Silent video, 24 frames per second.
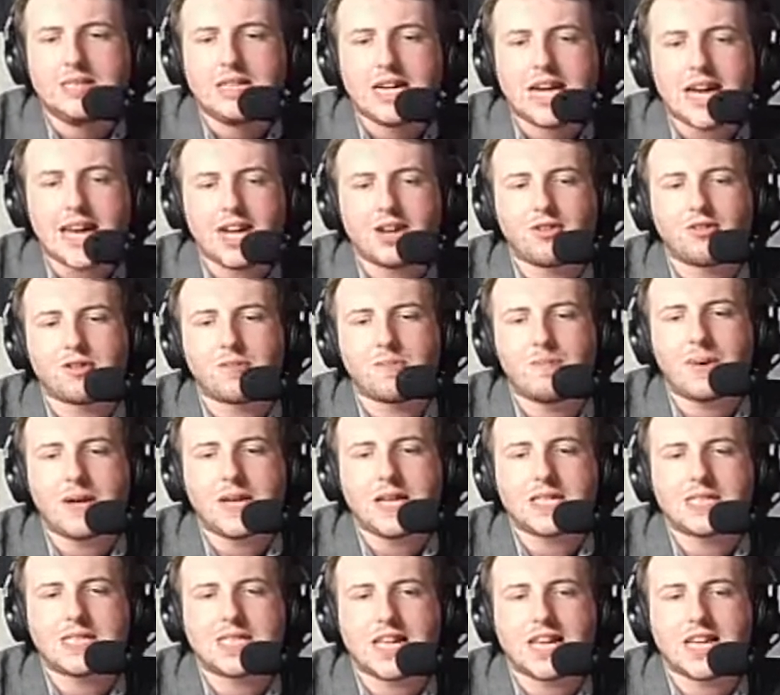Ingram
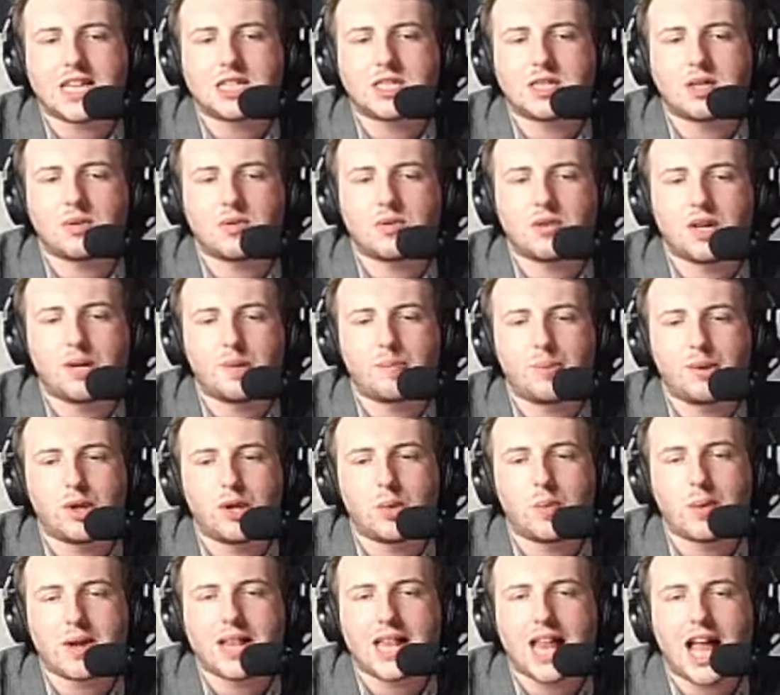P6, who we're on
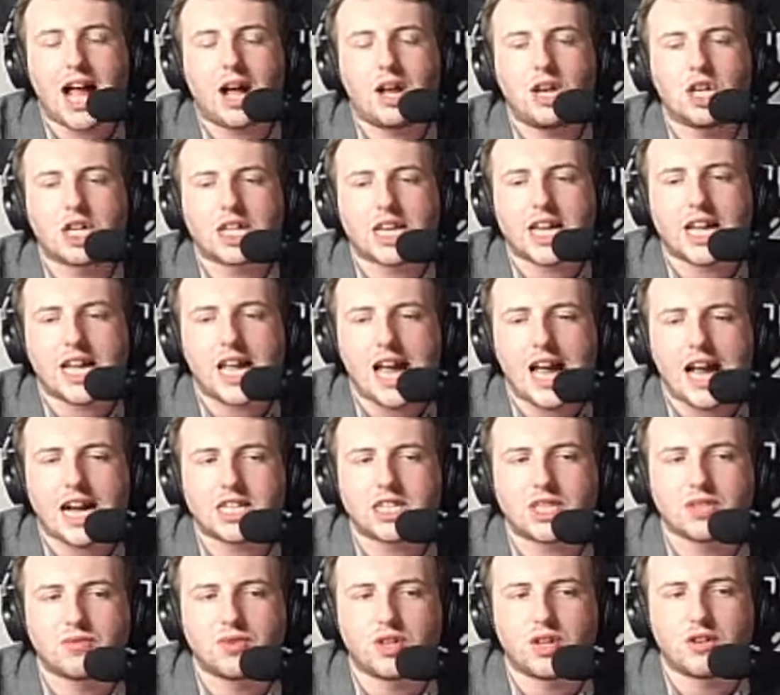board with now, looking ahead
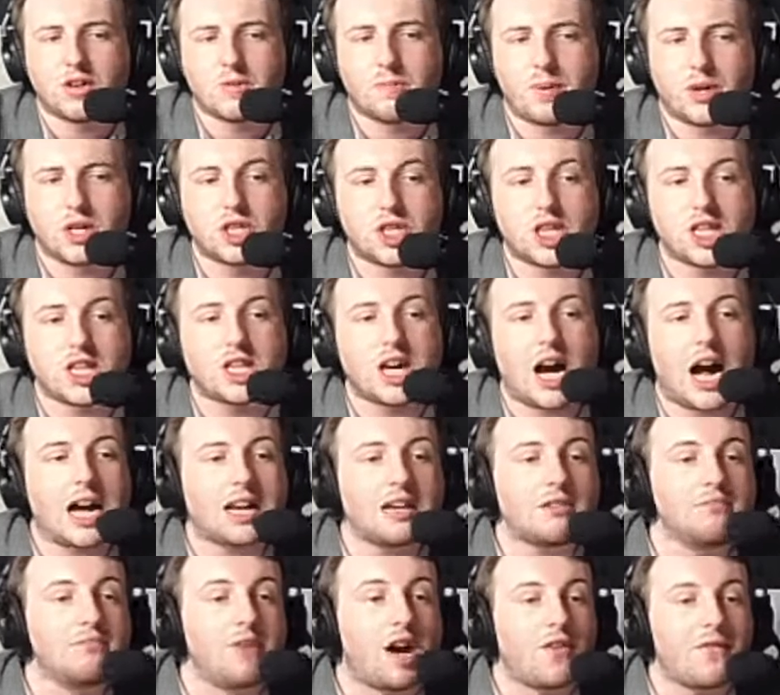to Rory Butcher, and
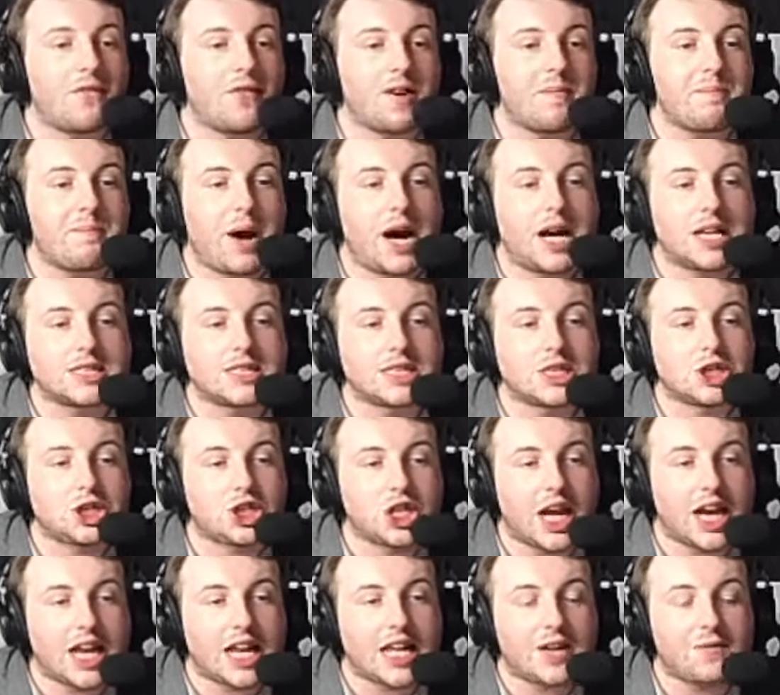Moffat passes
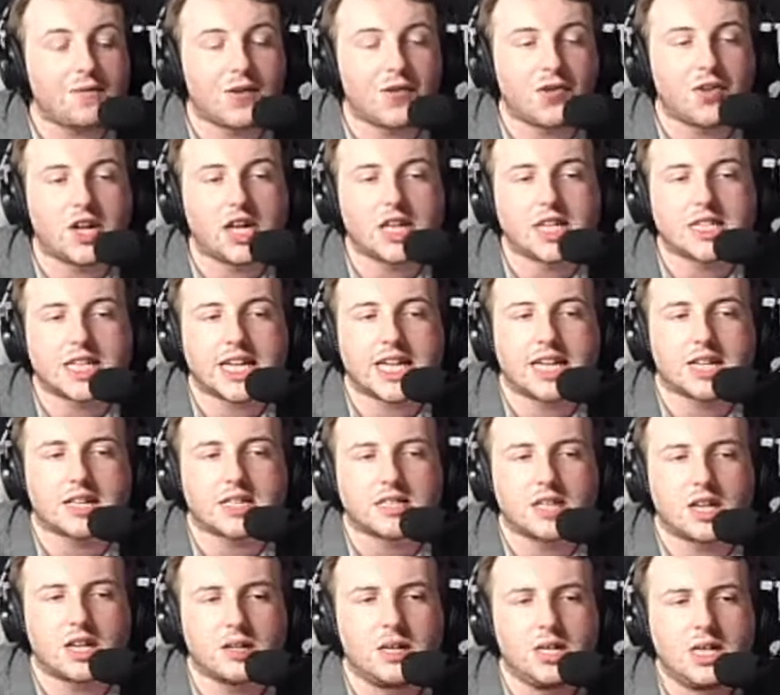Jelly for 13th.
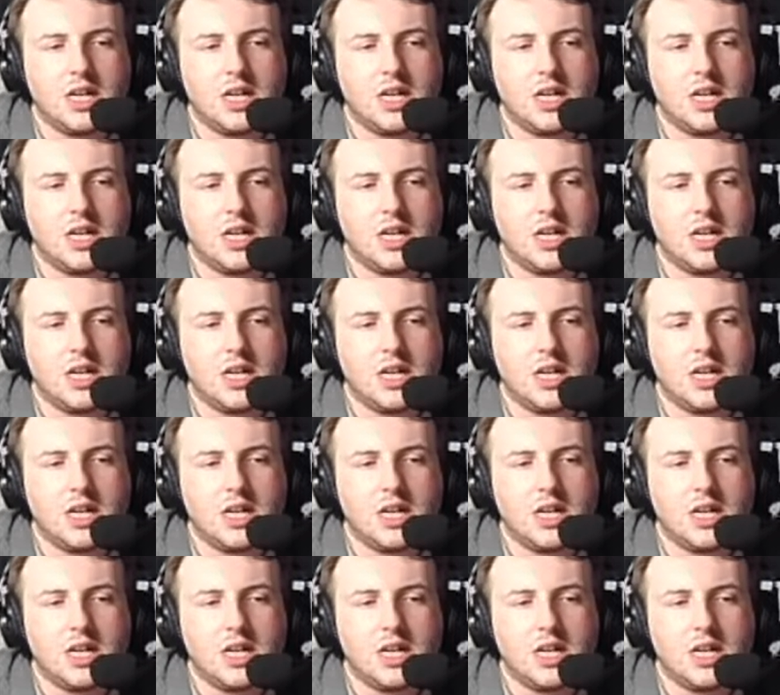So